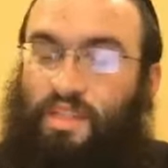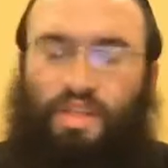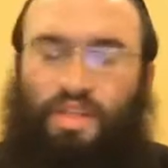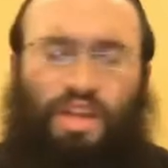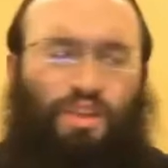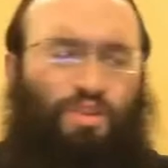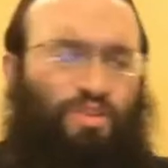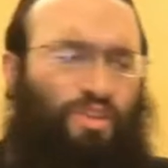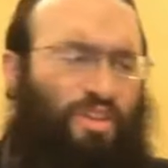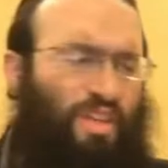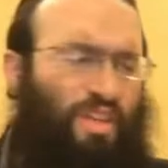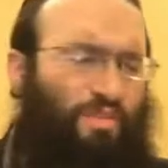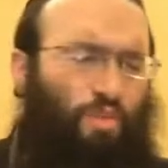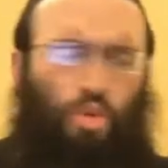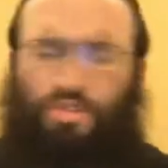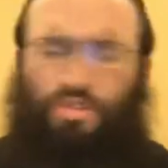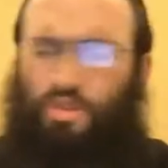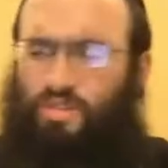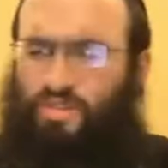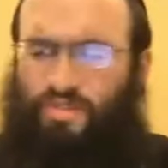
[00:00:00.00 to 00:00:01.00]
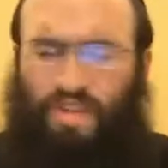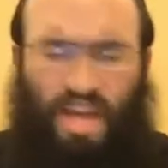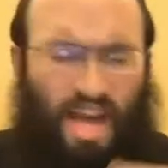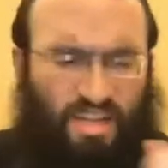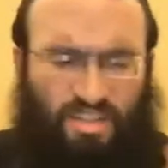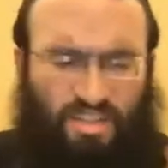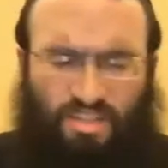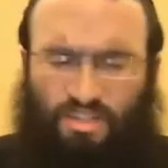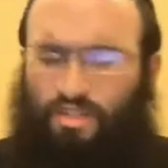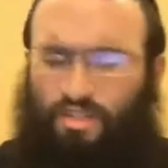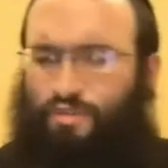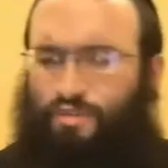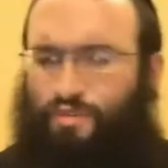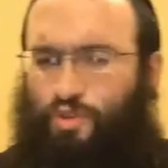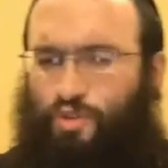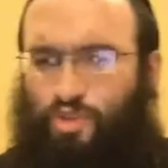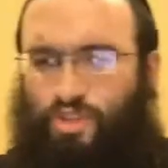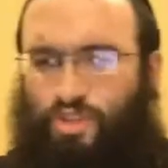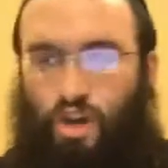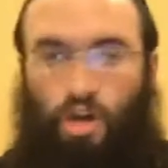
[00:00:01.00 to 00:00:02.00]
Then you start to have all sorts of conscious
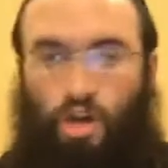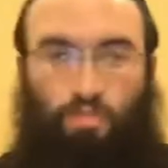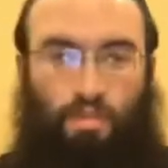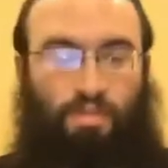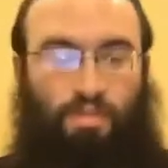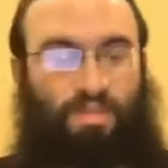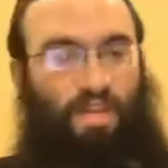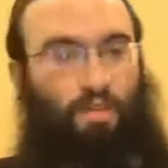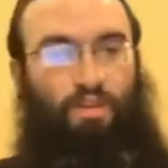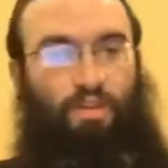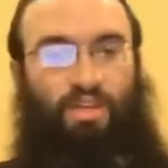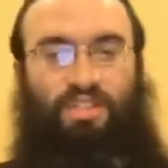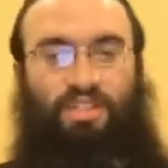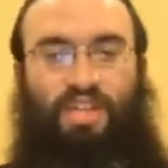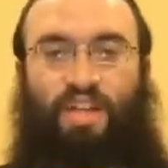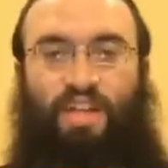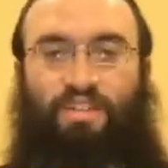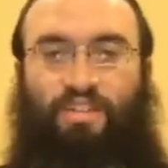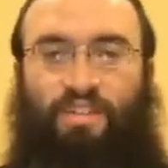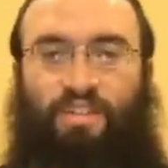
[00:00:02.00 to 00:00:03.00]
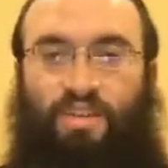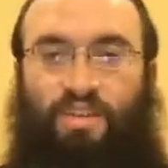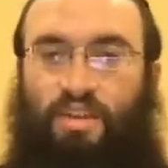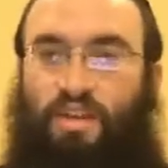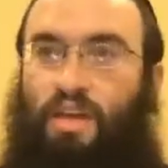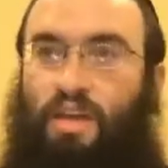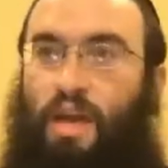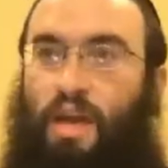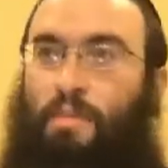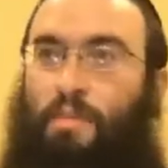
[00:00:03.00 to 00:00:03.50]
confusions. Oh, maybe he's not really tzaddik.